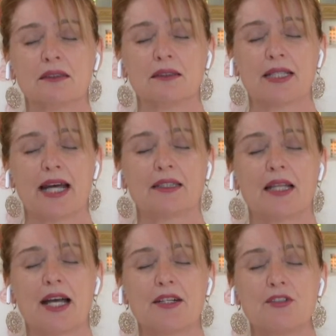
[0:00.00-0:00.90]
that
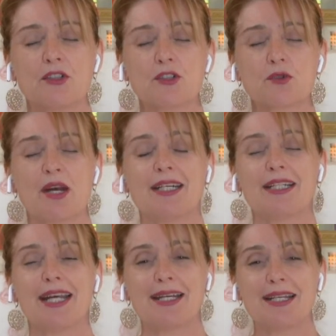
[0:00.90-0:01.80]
light of yours
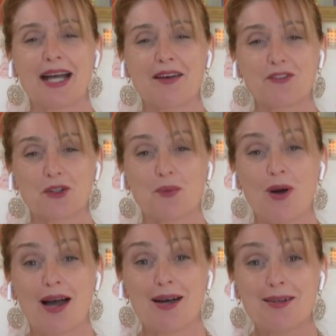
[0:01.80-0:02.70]
radiating after a
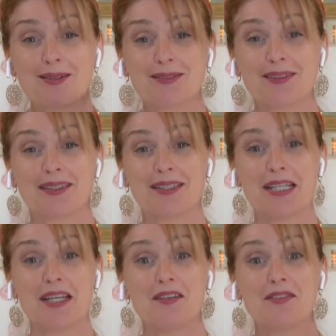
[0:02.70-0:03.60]
while,
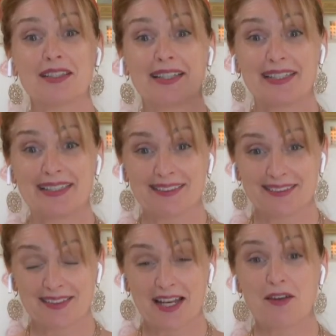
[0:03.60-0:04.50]
evenly,
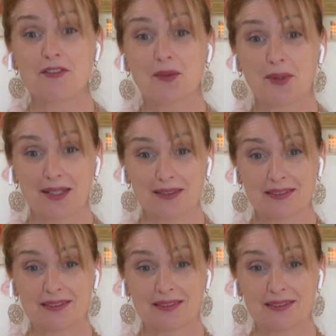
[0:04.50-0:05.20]
everywhere,